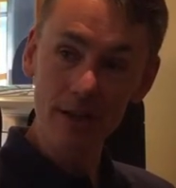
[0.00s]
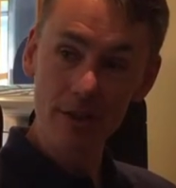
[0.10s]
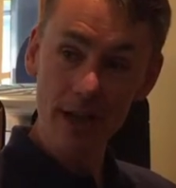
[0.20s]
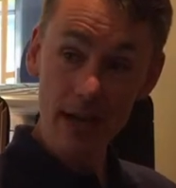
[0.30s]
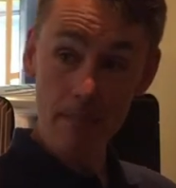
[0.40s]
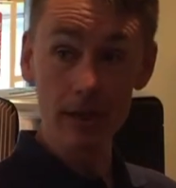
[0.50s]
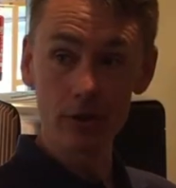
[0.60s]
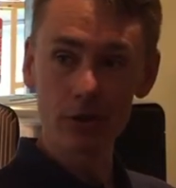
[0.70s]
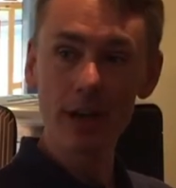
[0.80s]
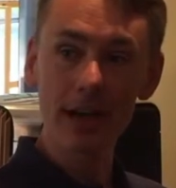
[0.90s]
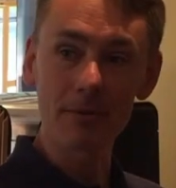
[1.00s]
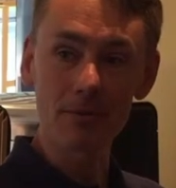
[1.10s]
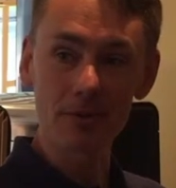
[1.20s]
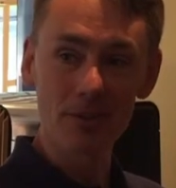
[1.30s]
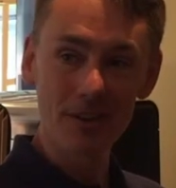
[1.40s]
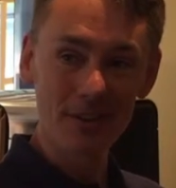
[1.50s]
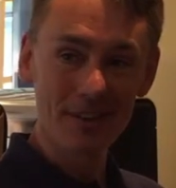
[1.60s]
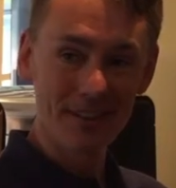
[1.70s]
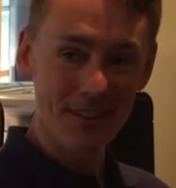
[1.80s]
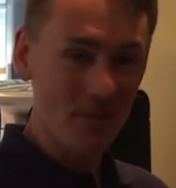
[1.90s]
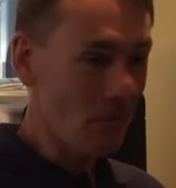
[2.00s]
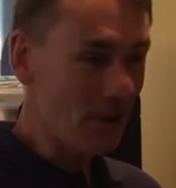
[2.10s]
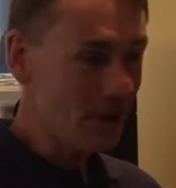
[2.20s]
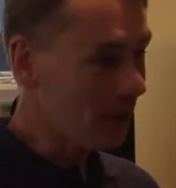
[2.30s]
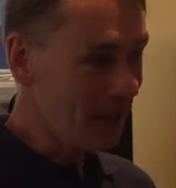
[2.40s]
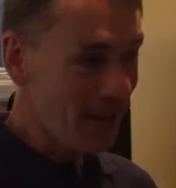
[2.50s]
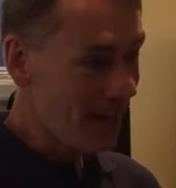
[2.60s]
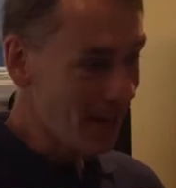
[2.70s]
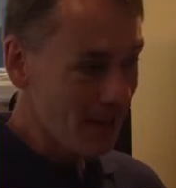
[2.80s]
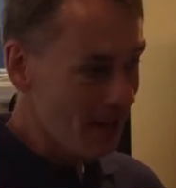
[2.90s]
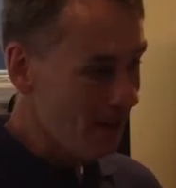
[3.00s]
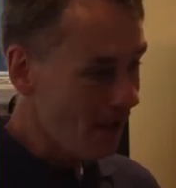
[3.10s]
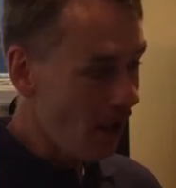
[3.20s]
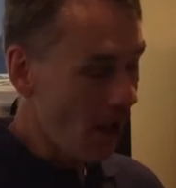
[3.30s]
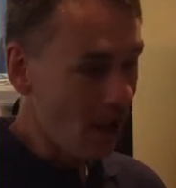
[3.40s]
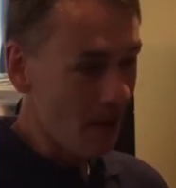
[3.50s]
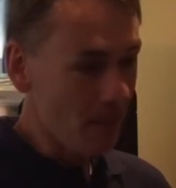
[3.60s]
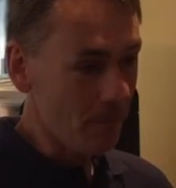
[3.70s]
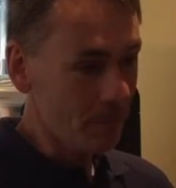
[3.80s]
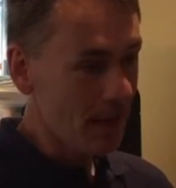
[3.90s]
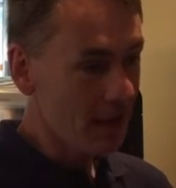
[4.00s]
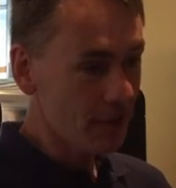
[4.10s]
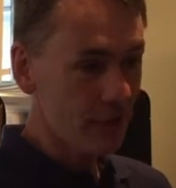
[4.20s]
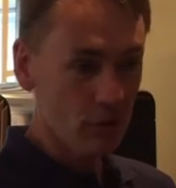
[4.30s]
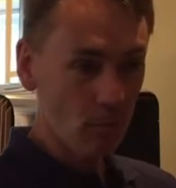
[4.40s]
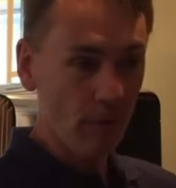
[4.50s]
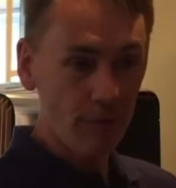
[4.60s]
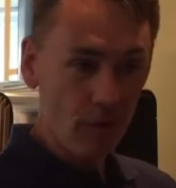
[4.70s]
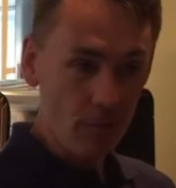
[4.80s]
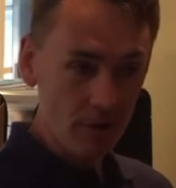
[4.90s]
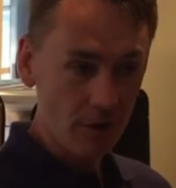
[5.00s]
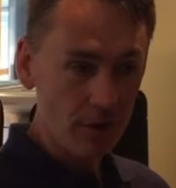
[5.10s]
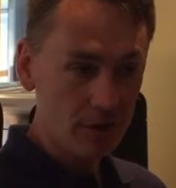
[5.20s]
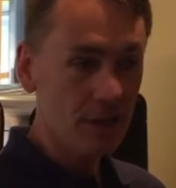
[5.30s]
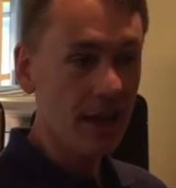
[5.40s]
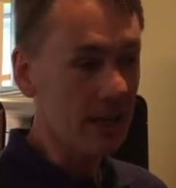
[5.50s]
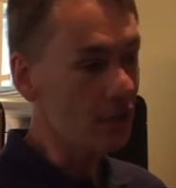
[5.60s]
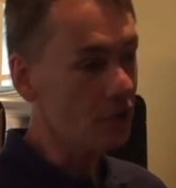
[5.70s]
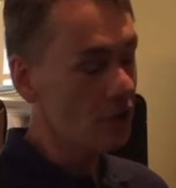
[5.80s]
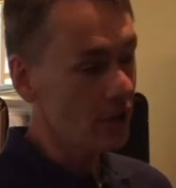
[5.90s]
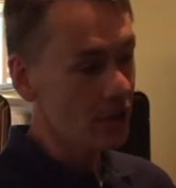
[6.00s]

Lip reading: to image sounds, the way you can hear individual performers on a stage.